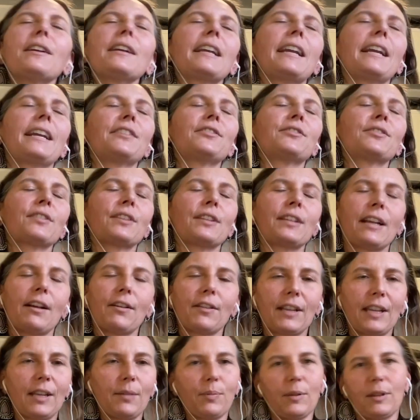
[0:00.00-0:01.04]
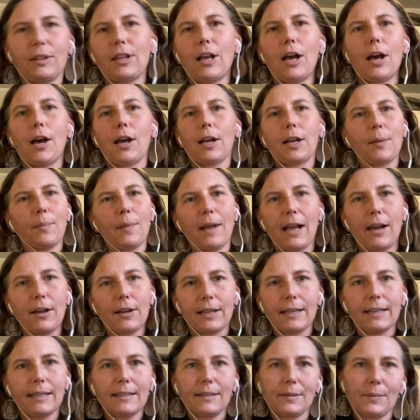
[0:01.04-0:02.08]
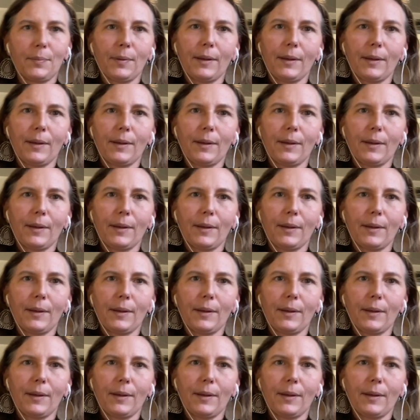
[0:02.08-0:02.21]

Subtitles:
occasionally I'll keep a log about it.